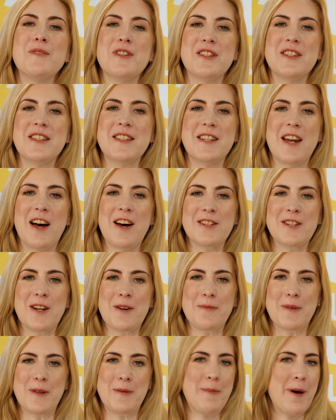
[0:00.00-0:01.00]
to
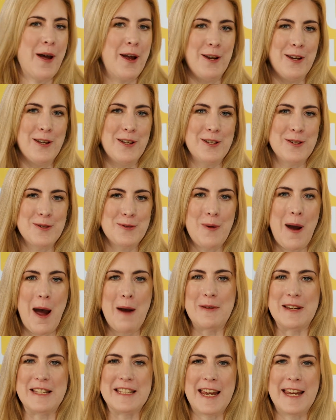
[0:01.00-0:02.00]
Startup with Poland,
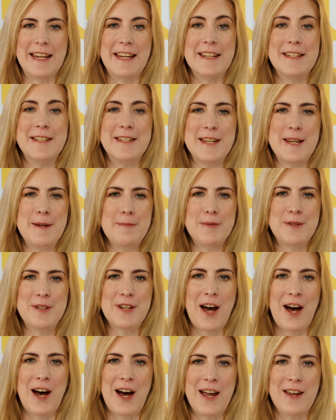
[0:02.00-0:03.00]
where we take a deep
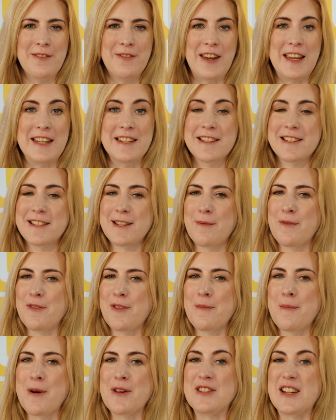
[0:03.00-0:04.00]
dive into some
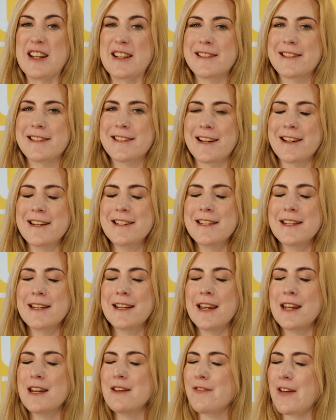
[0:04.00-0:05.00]
of the most
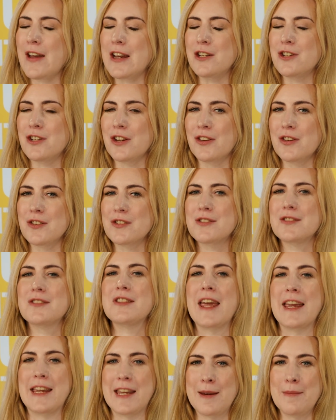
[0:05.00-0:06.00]
exciting innovations
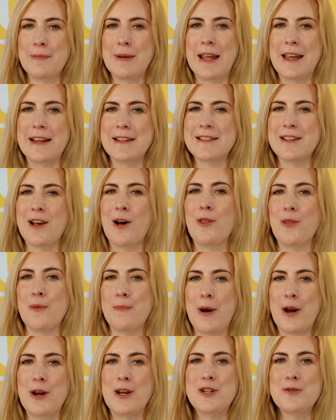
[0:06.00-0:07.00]
taking place on the
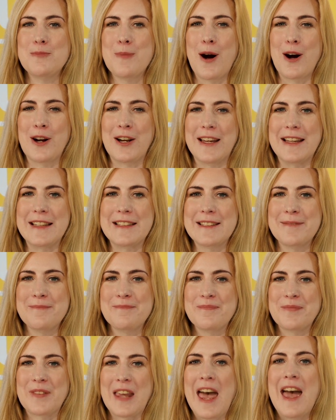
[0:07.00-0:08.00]
Polish market.
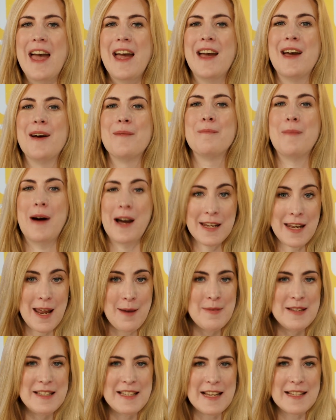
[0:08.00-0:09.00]
My
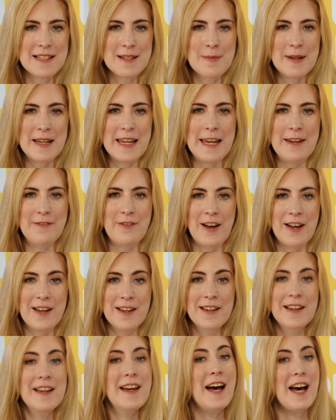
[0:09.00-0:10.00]
name is Tessa McIver,
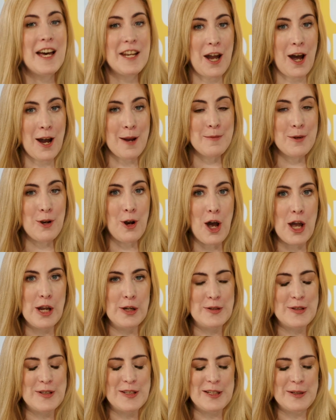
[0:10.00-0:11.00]
and I'm your
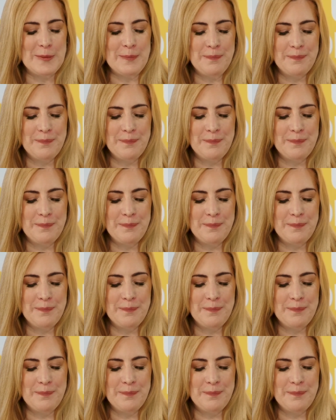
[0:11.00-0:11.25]
host.